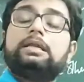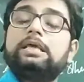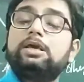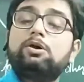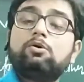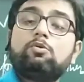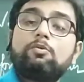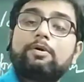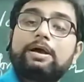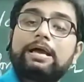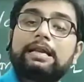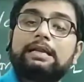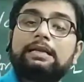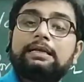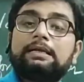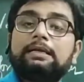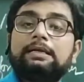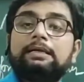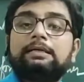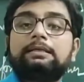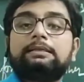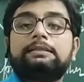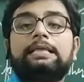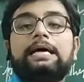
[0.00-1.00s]

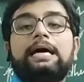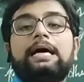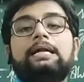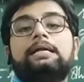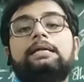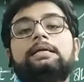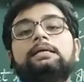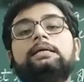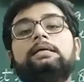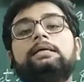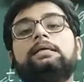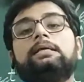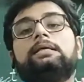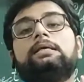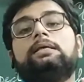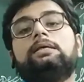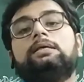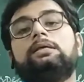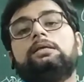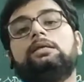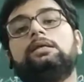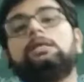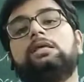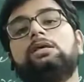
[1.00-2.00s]
UN that
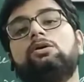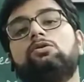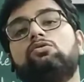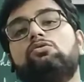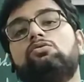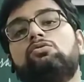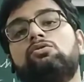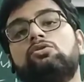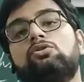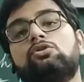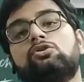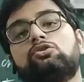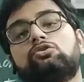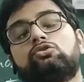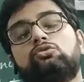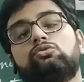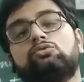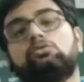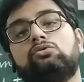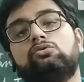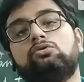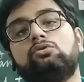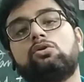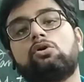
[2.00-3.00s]
you
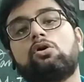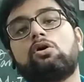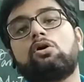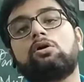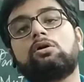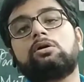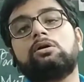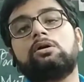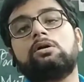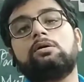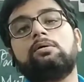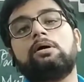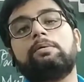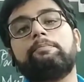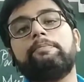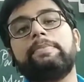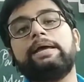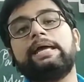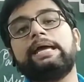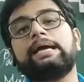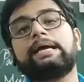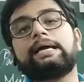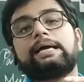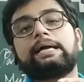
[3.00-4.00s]
should not
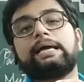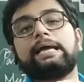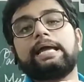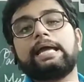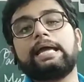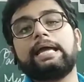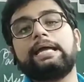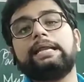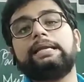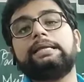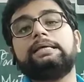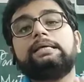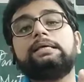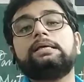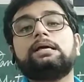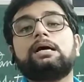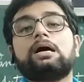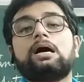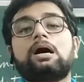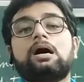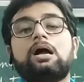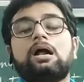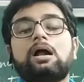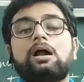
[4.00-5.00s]
make
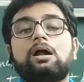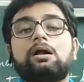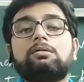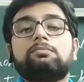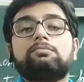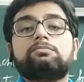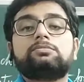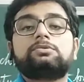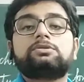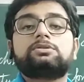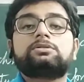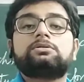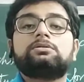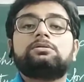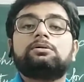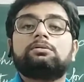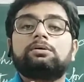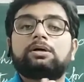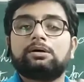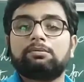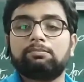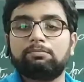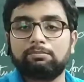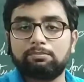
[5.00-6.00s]
any arms
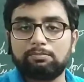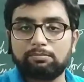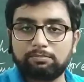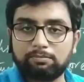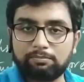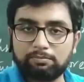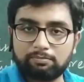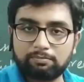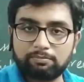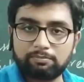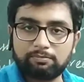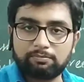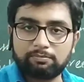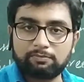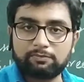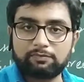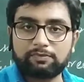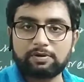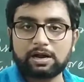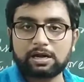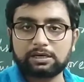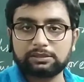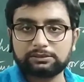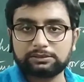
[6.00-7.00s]

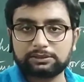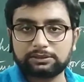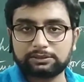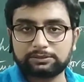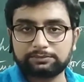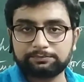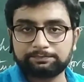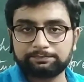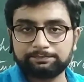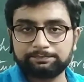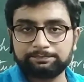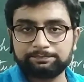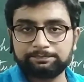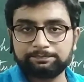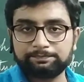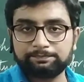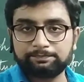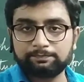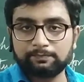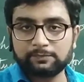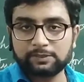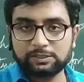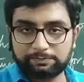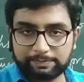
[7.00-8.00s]
further,
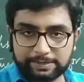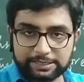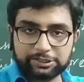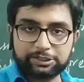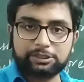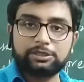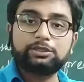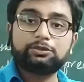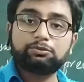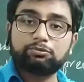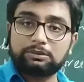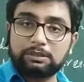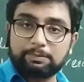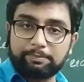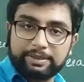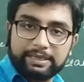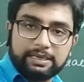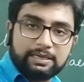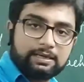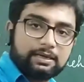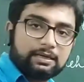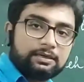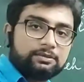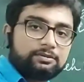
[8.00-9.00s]
especially to the
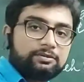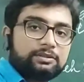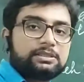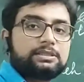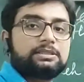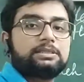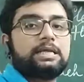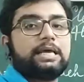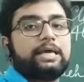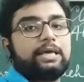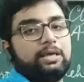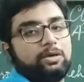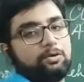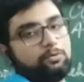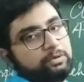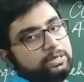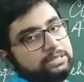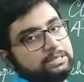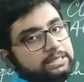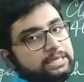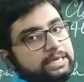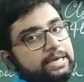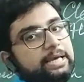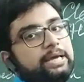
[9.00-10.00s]
big countries like
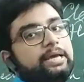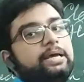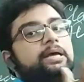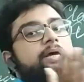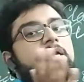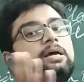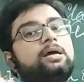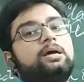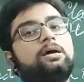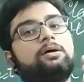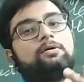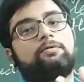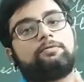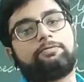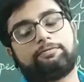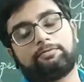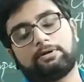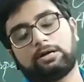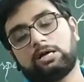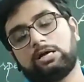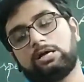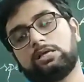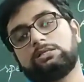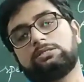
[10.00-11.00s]
USA,
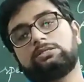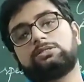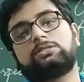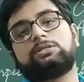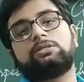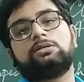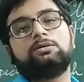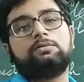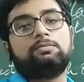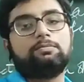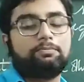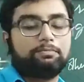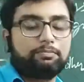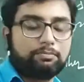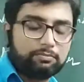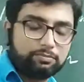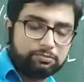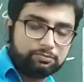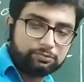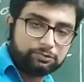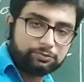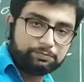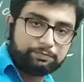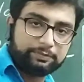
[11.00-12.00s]
France,
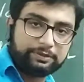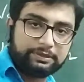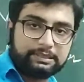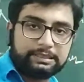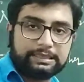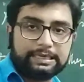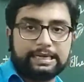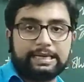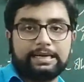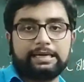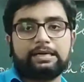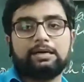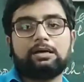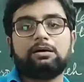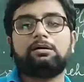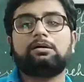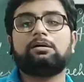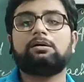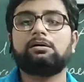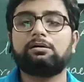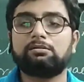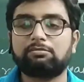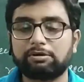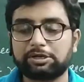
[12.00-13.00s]

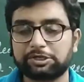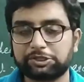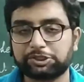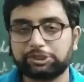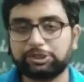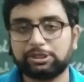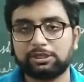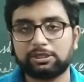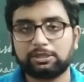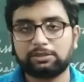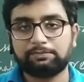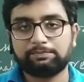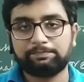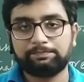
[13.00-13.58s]
Britain, Russia,